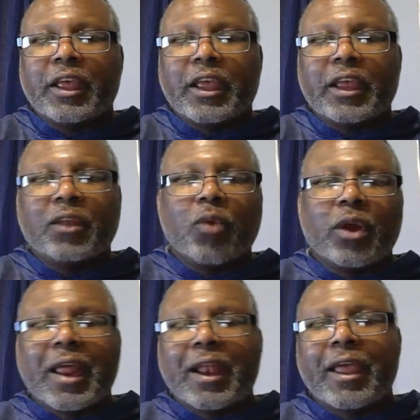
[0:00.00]

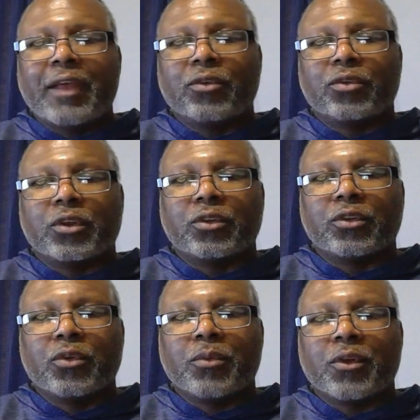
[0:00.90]
anyone that handles
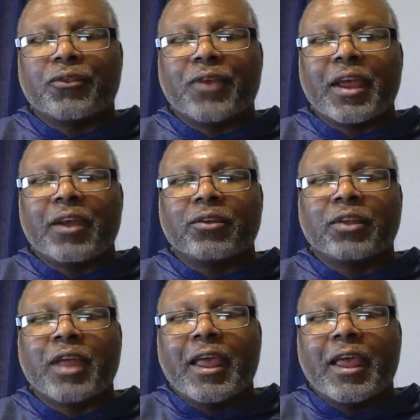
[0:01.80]
consumer affairs,